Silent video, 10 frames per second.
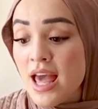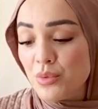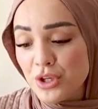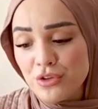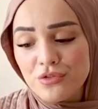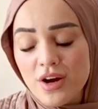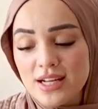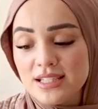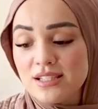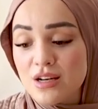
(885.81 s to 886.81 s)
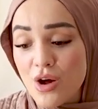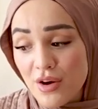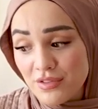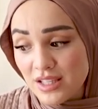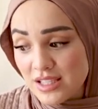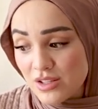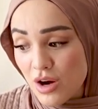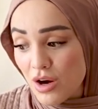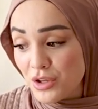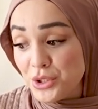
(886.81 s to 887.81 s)
And what you'll find is a lot of these
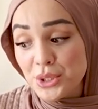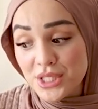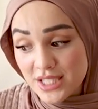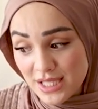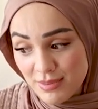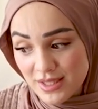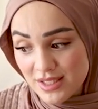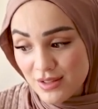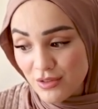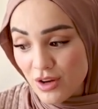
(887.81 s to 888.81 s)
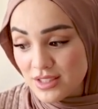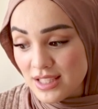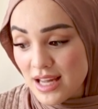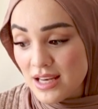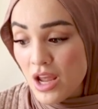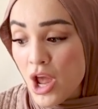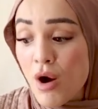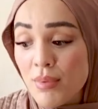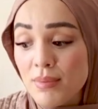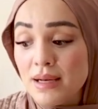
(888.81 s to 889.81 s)
are UGC pieces of content.
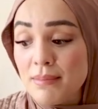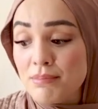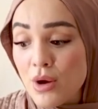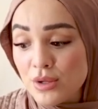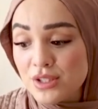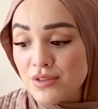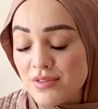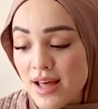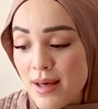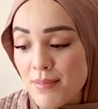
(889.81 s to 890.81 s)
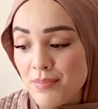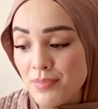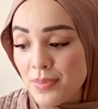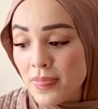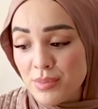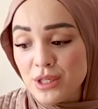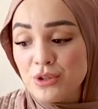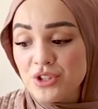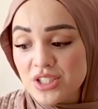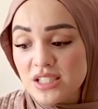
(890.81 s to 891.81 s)
Probably most of them will
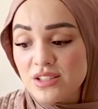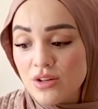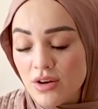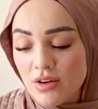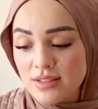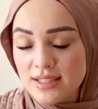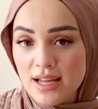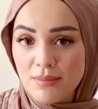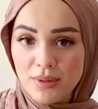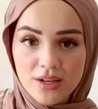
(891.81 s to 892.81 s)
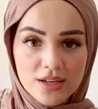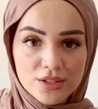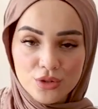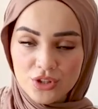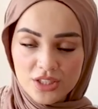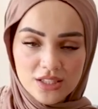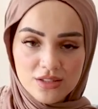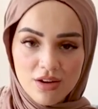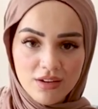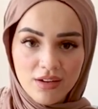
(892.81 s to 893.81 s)
be UGC style content, because UGC
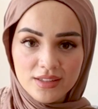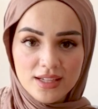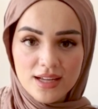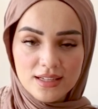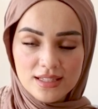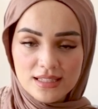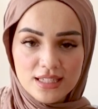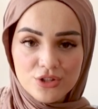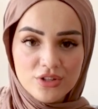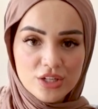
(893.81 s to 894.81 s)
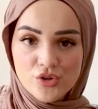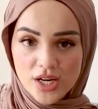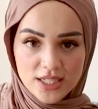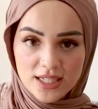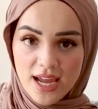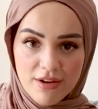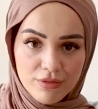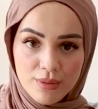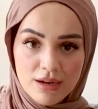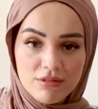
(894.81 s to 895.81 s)
style content is literally trending
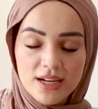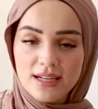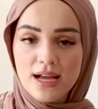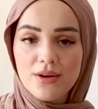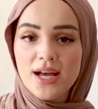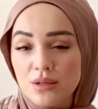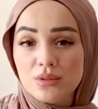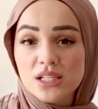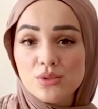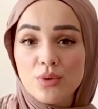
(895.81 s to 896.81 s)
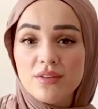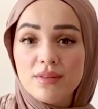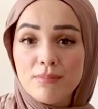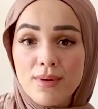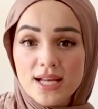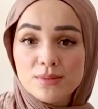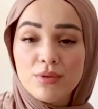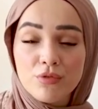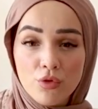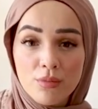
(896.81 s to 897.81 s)
everywhere right now, and it's one of the best
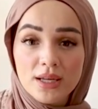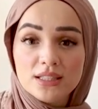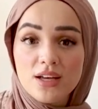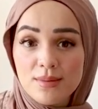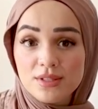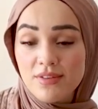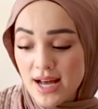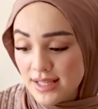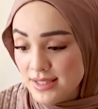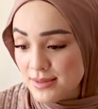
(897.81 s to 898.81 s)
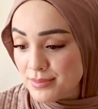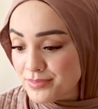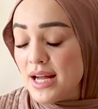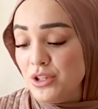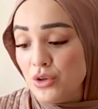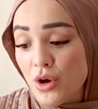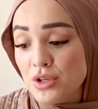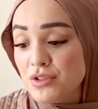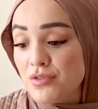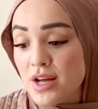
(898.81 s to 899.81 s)
performing types of ads. And you're
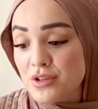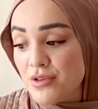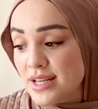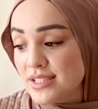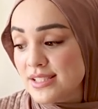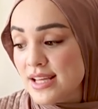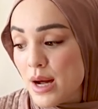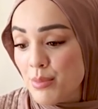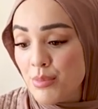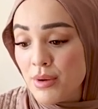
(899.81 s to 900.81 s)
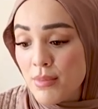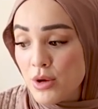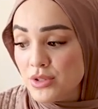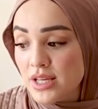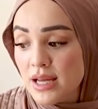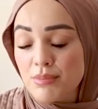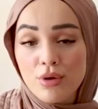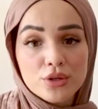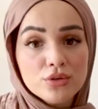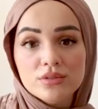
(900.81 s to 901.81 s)
going to find creators that are promoting
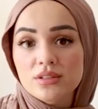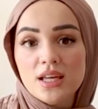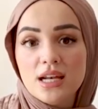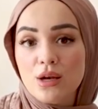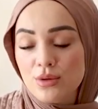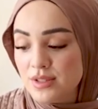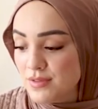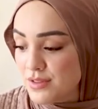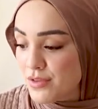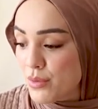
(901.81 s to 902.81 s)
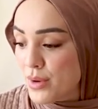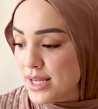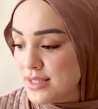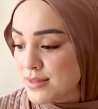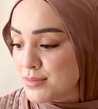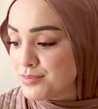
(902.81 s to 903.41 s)
products in loads of different ways.